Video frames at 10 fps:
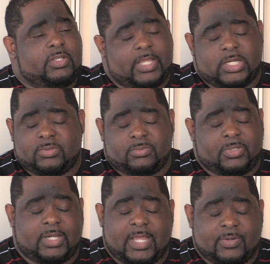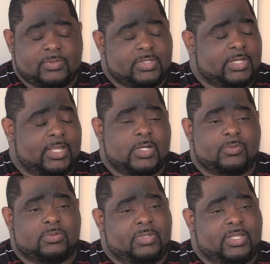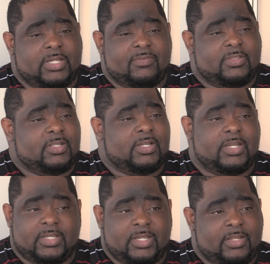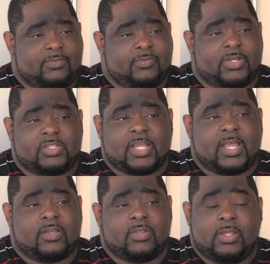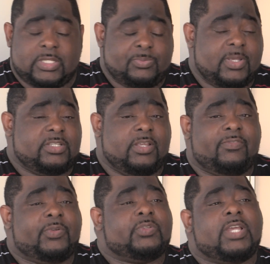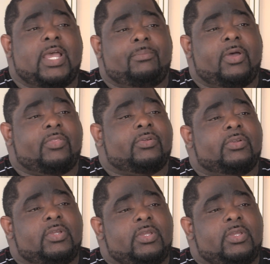They help them get housing, they help them get everything they need for the child, especially a first-time mother.